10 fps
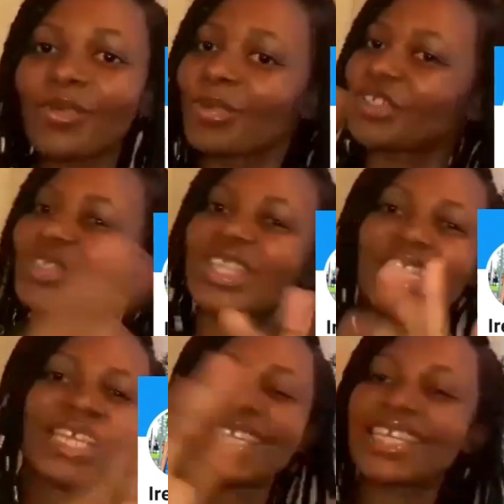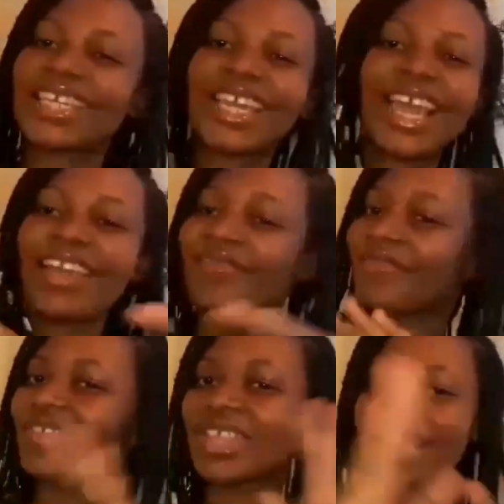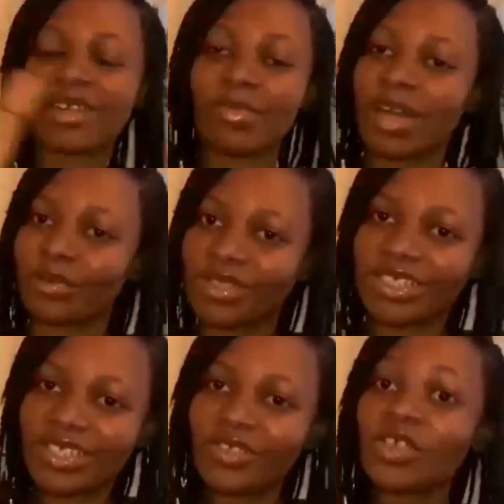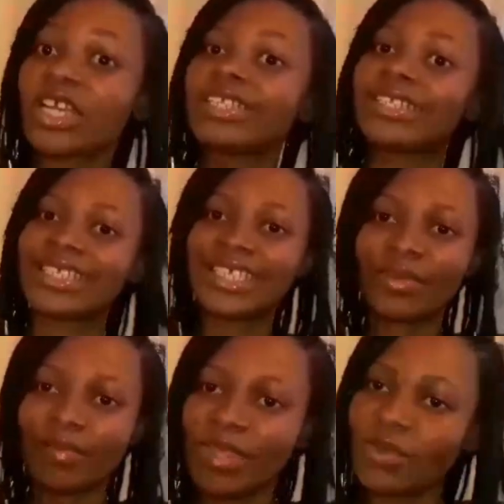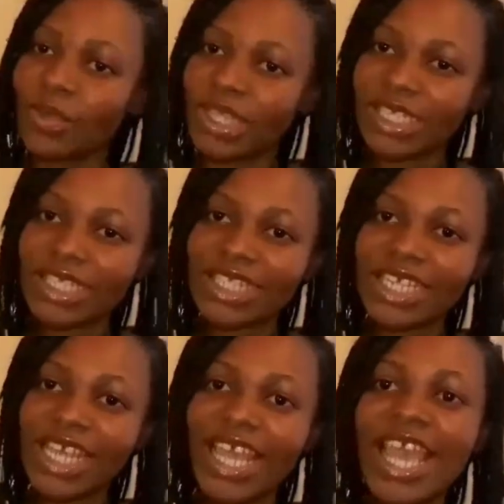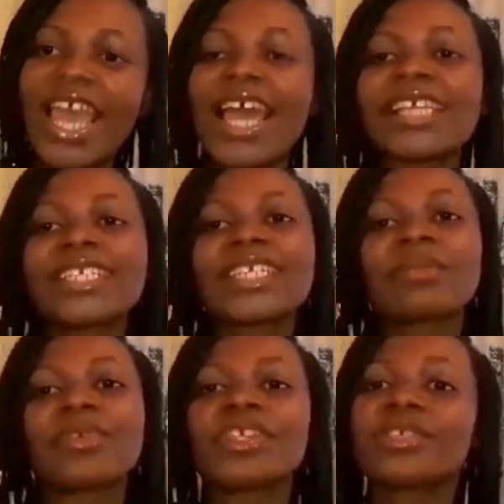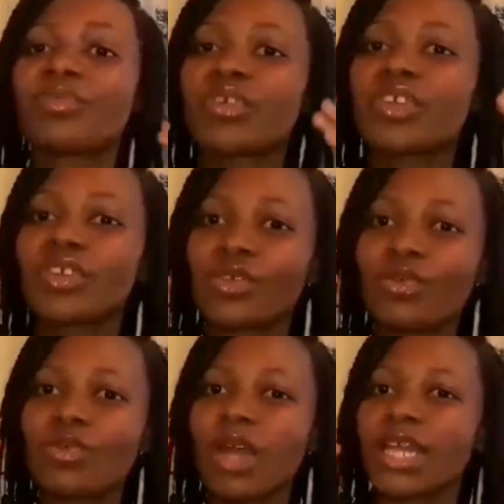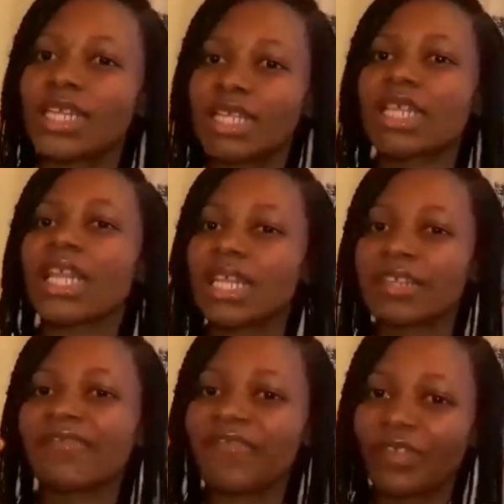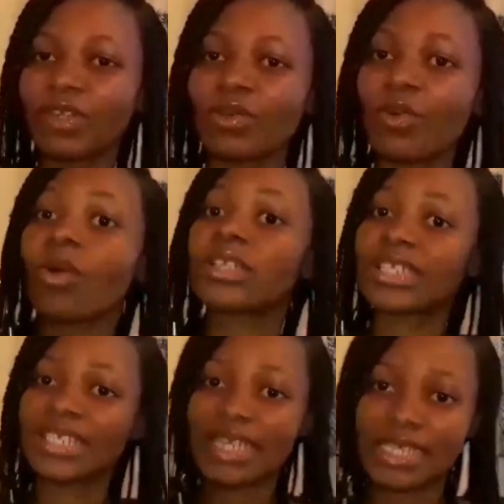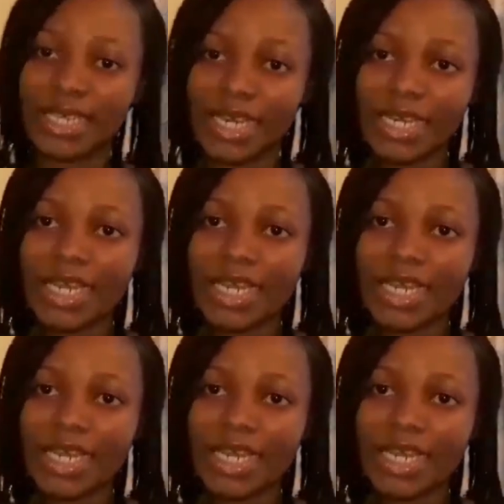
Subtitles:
What you think, everything about it, you can DM me with it. And then I'm going to bring you another lit video on Sunday.